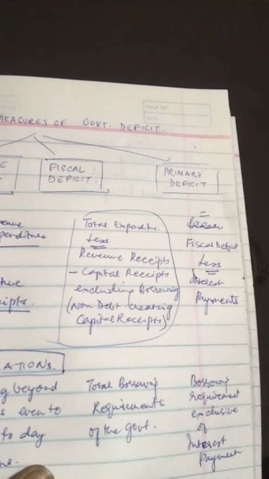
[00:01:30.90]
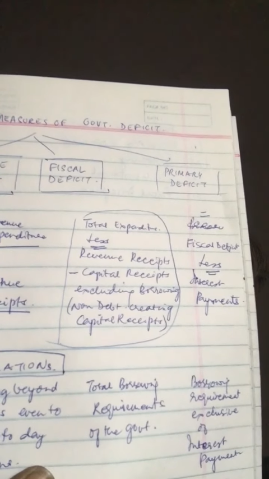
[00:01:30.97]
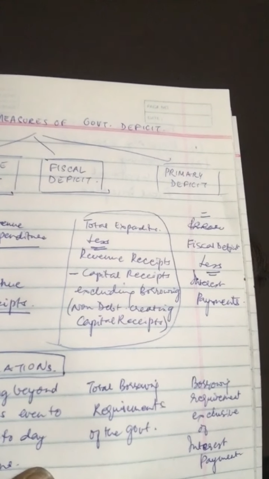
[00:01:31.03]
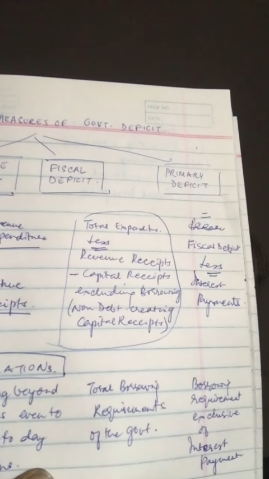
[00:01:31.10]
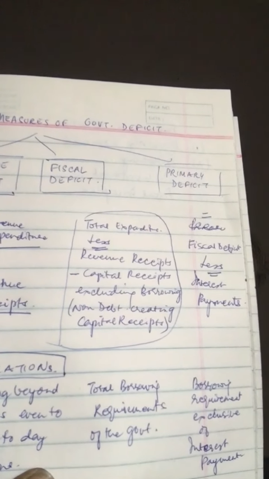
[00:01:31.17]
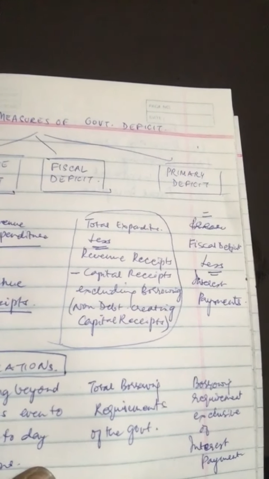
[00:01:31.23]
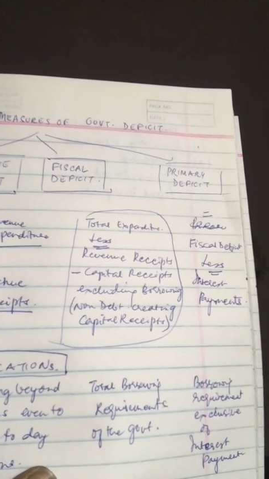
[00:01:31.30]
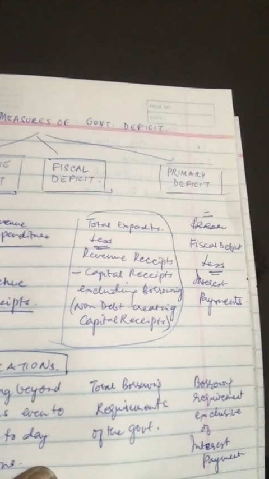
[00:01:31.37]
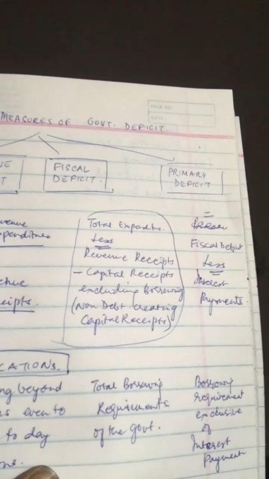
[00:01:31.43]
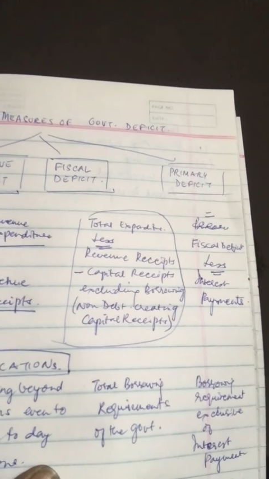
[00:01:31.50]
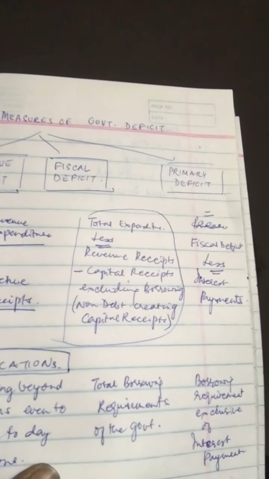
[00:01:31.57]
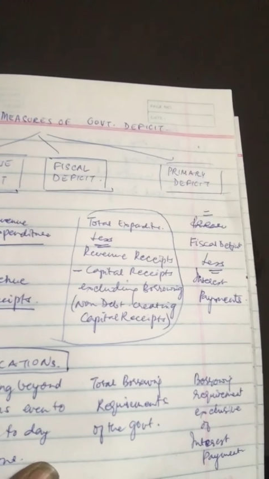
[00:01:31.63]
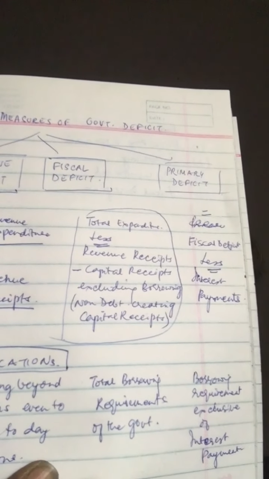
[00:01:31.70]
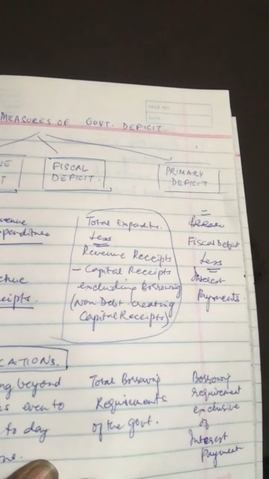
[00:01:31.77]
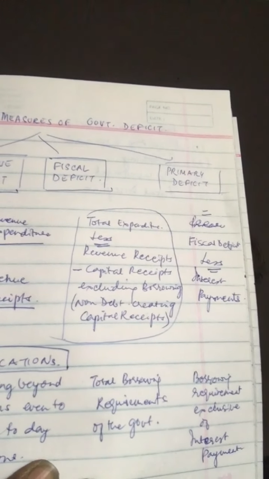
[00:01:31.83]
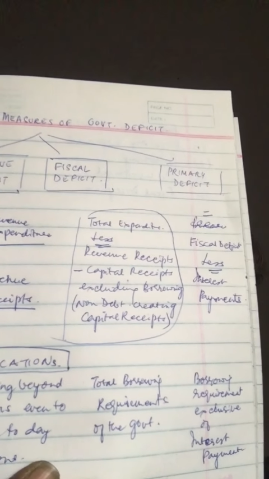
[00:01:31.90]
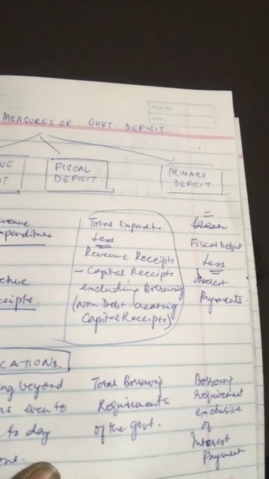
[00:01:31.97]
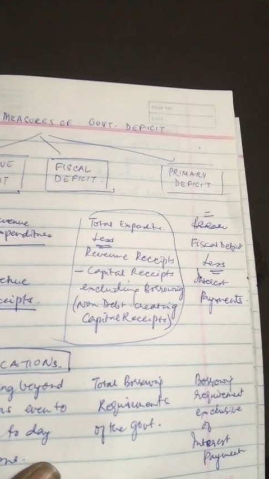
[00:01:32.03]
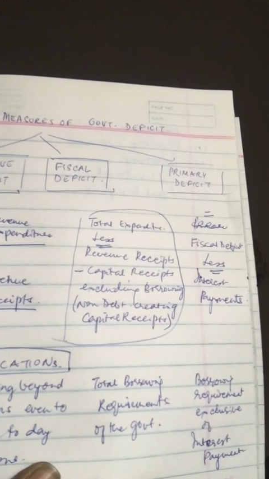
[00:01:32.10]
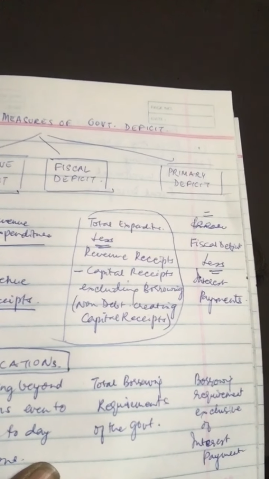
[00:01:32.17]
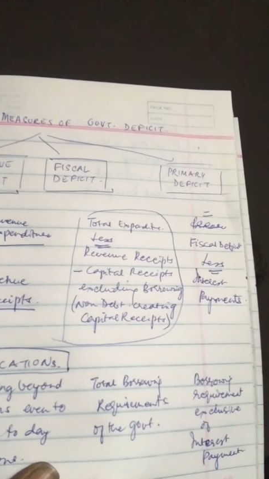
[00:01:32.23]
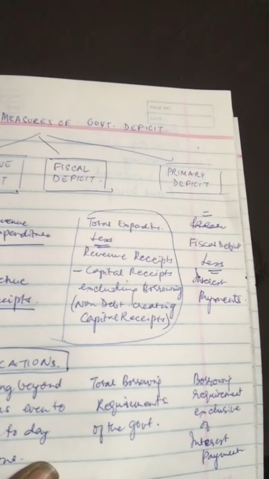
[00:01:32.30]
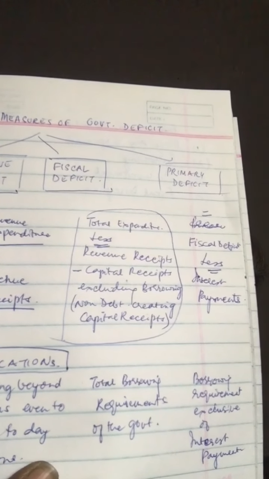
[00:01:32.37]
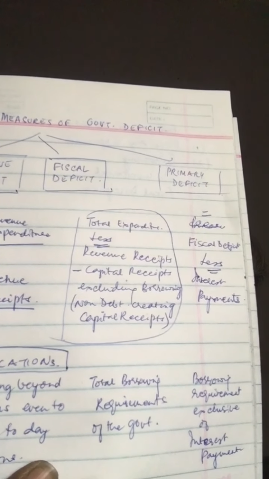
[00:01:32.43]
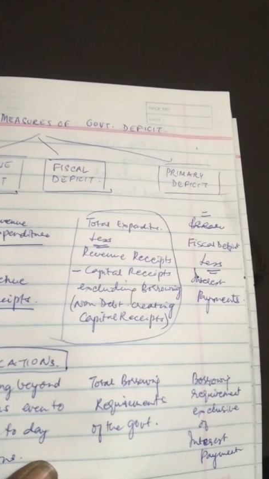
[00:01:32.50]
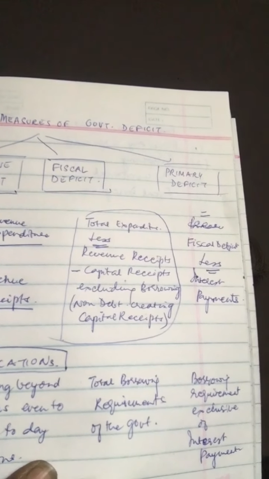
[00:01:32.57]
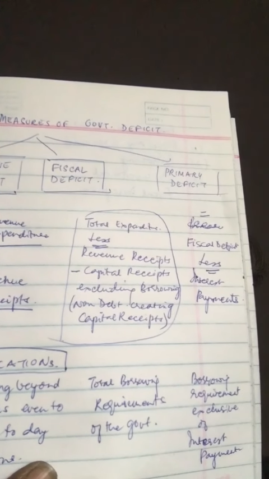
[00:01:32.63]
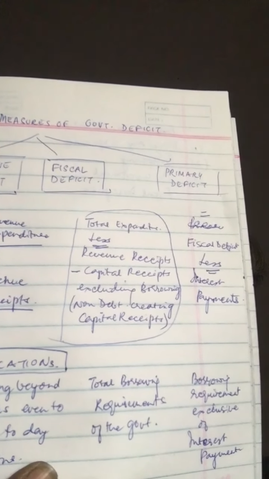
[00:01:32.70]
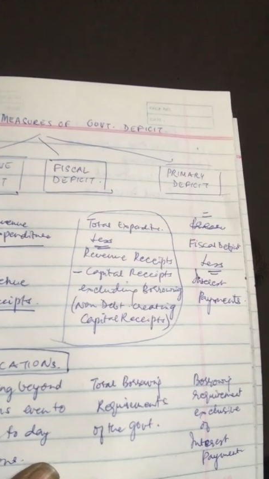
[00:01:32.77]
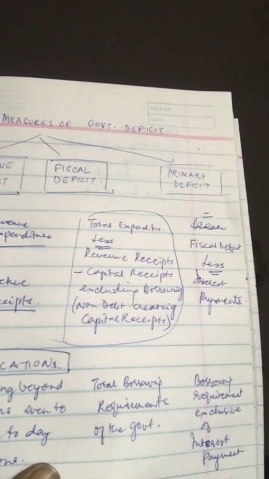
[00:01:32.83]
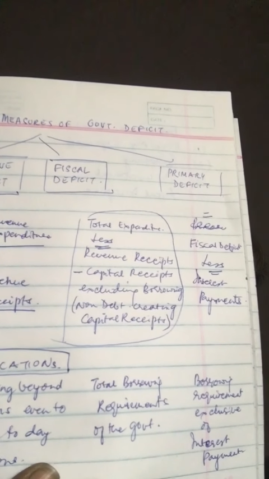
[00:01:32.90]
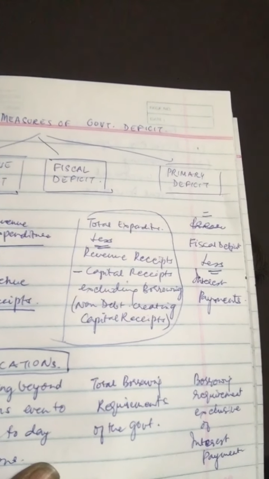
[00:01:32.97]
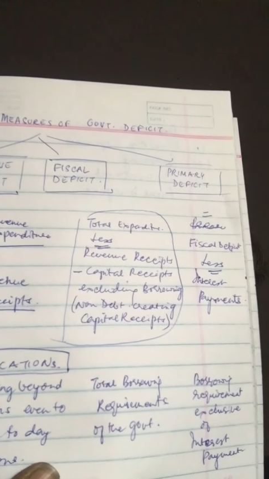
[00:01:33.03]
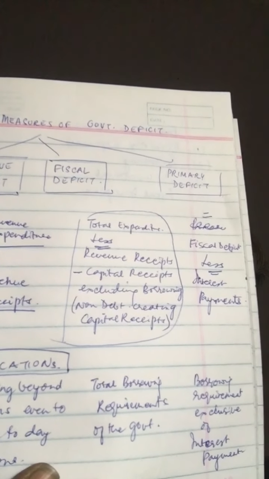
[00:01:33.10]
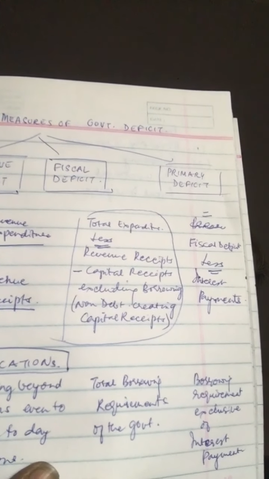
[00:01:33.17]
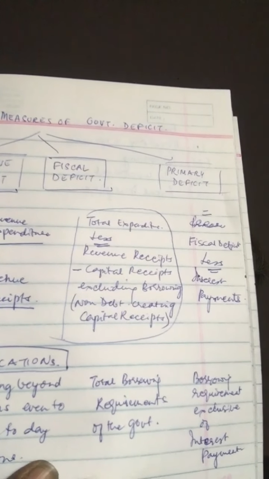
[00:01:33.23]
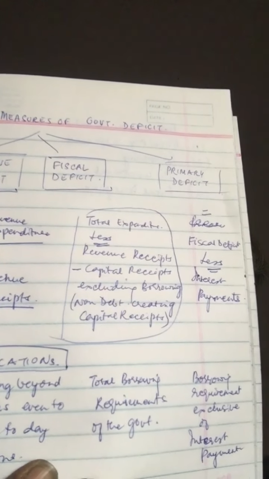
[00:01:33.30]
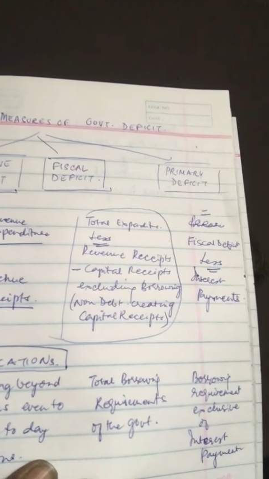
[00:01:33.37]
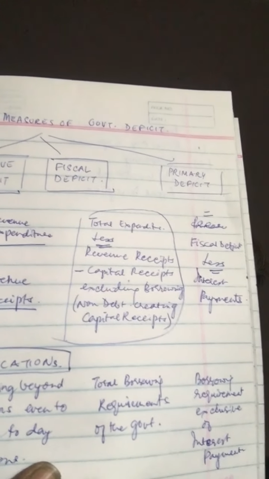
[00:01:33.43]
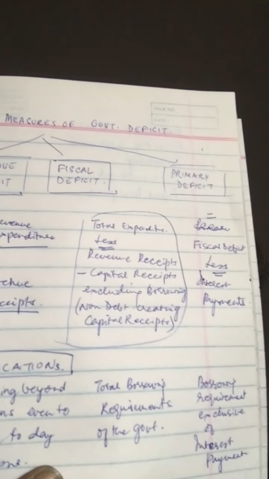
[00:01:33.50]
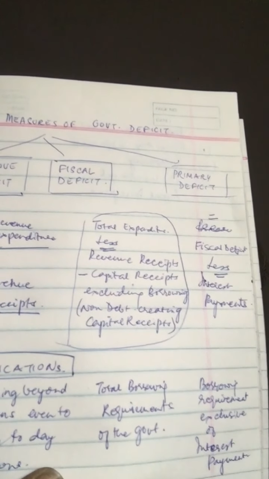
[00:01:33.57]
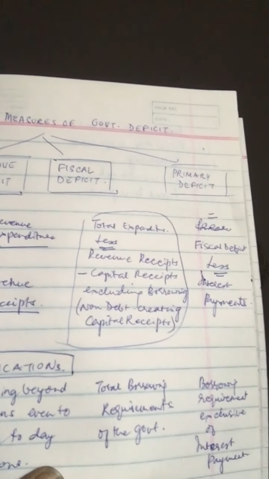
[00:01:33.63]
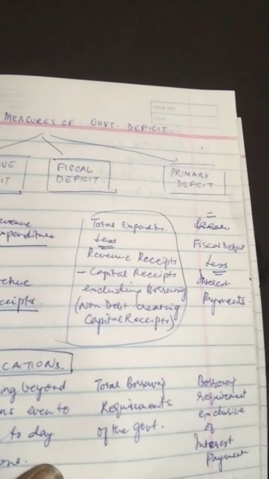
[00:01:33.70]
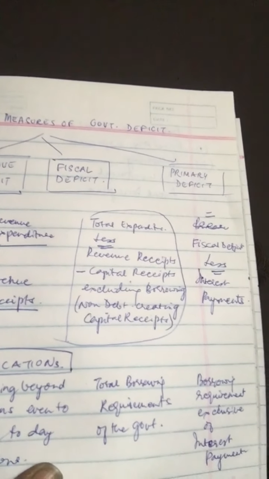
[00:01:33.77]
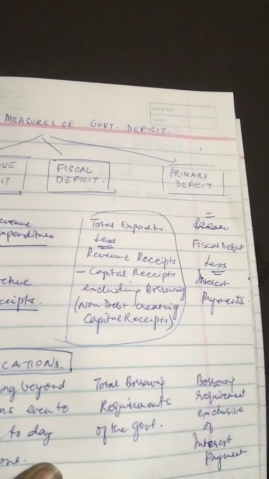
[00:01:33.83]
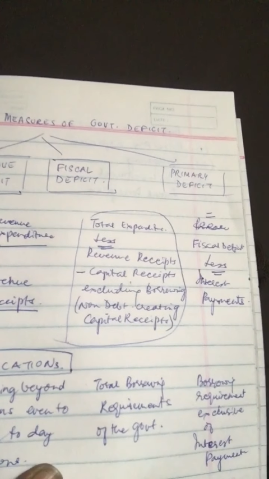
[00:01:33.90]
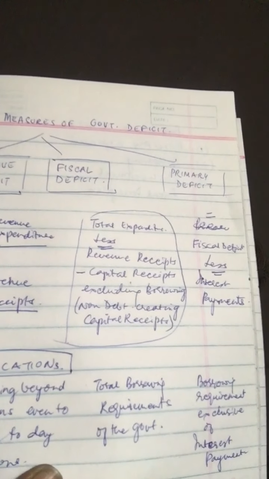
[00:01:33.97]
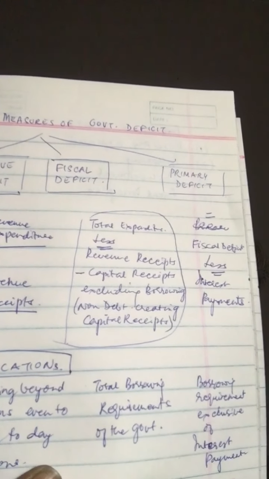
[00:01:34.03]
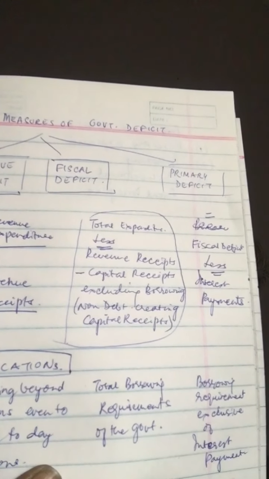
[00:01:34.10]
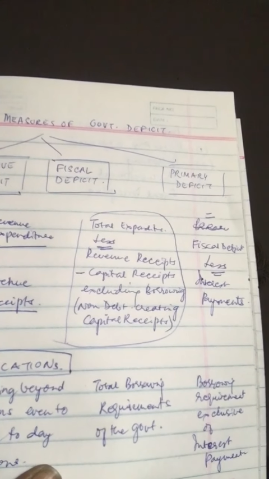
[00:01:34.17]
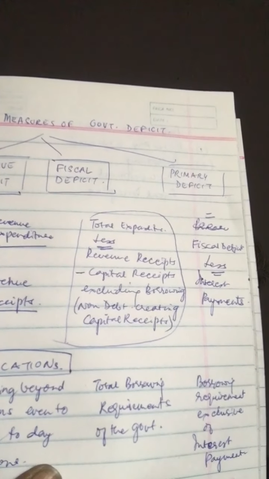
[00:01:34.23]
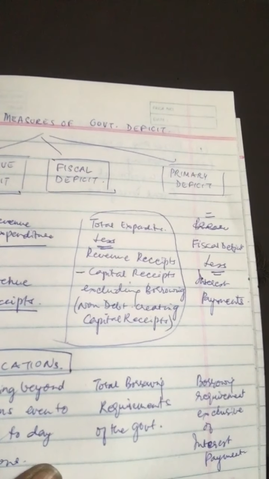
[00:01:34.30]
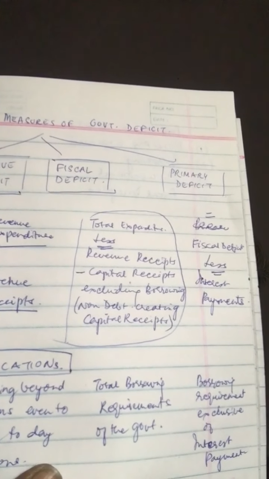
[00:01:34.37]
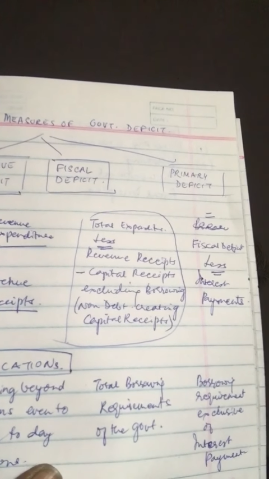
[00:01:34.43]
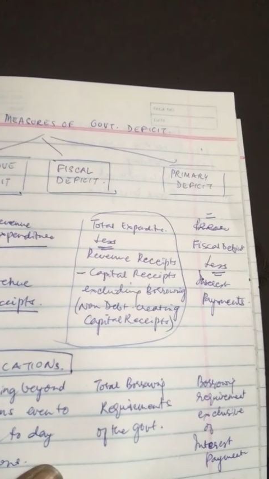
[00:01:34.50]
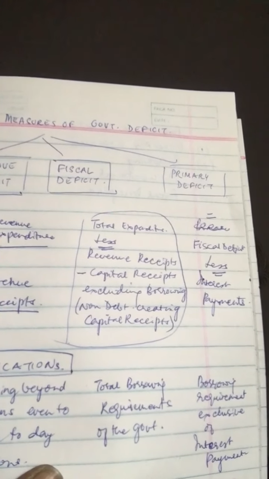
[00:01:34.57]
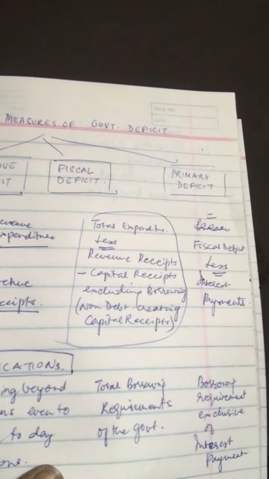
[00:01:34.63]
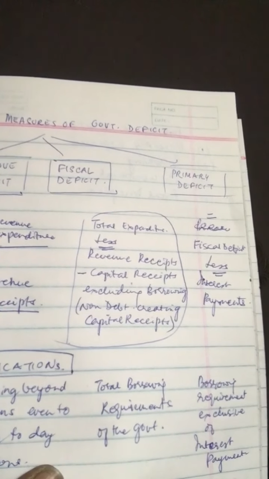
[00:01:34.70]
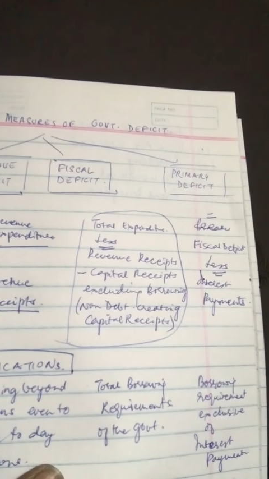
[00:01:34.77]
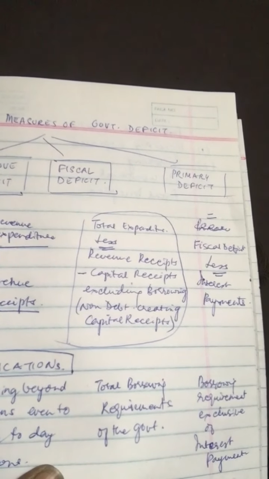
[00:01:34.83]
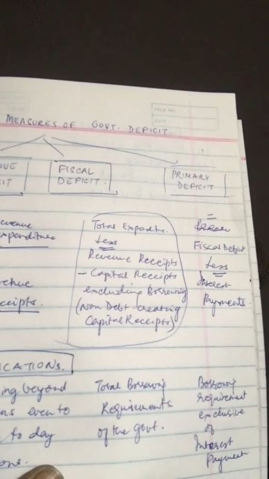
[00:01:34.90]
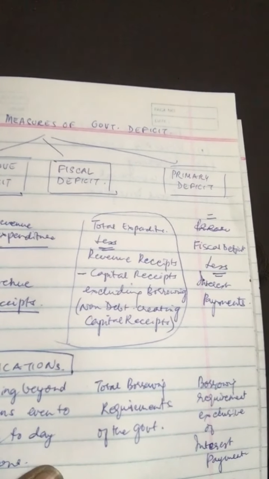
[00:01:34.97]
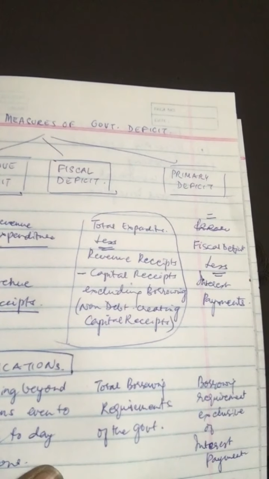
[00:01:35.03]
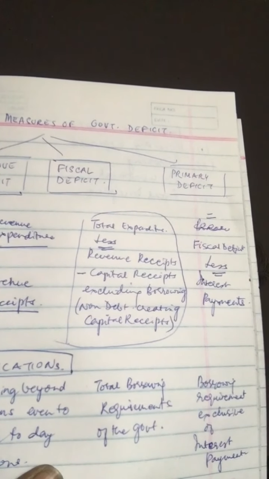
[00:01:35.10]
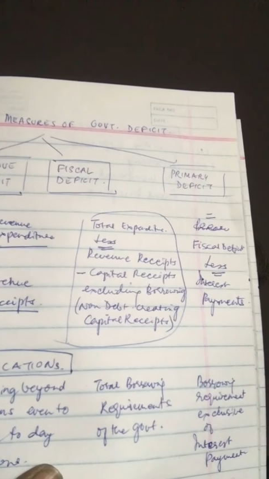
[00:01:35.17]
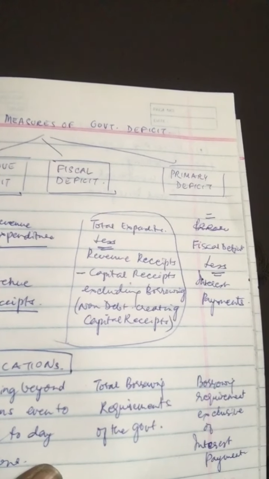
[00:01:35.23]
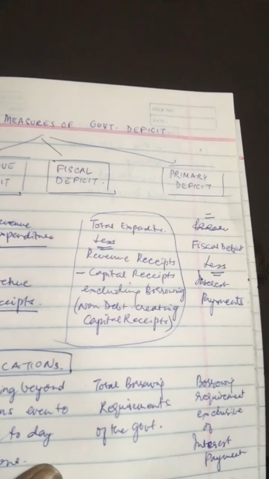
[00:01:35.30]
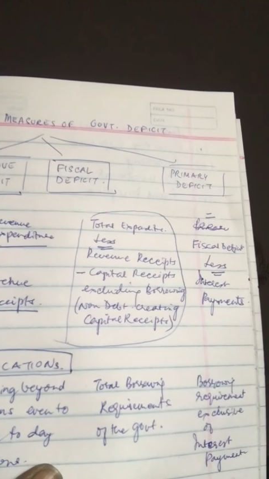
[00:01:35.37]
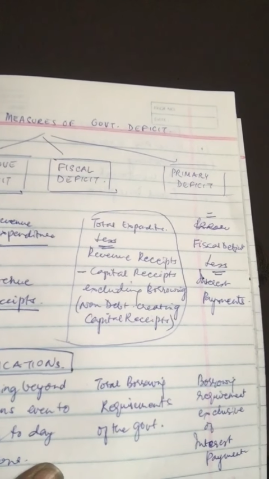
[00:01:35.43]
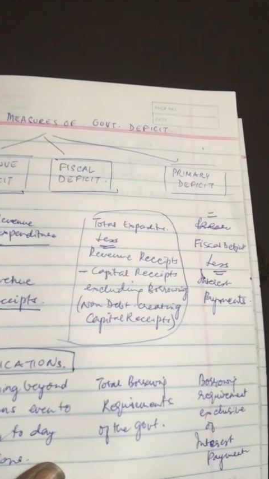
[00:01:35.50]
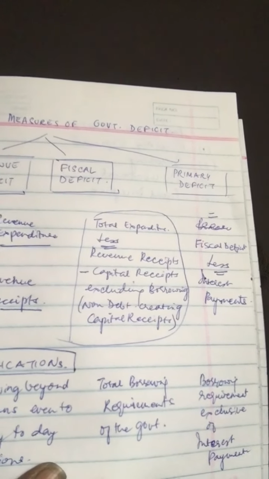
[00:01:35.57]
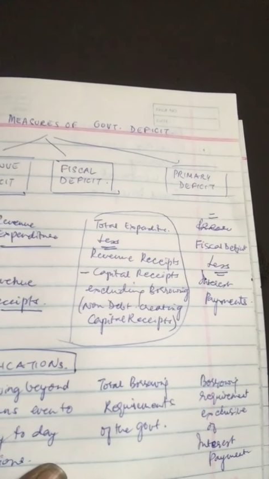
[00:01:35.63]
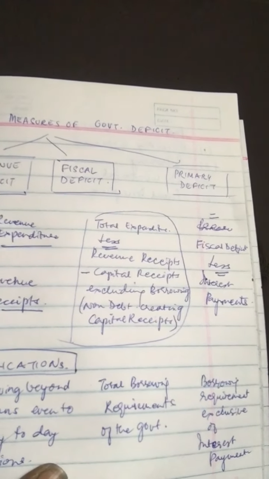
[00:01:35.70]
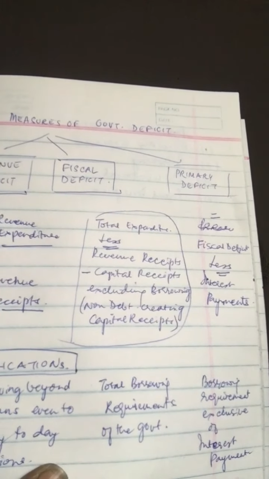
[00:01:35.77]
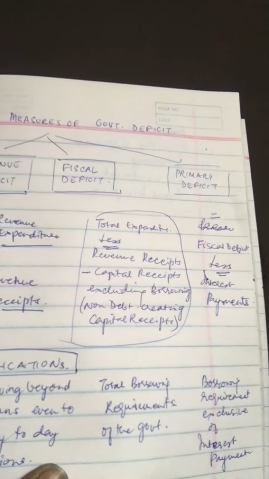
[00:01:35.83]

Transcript: (no speaker visible)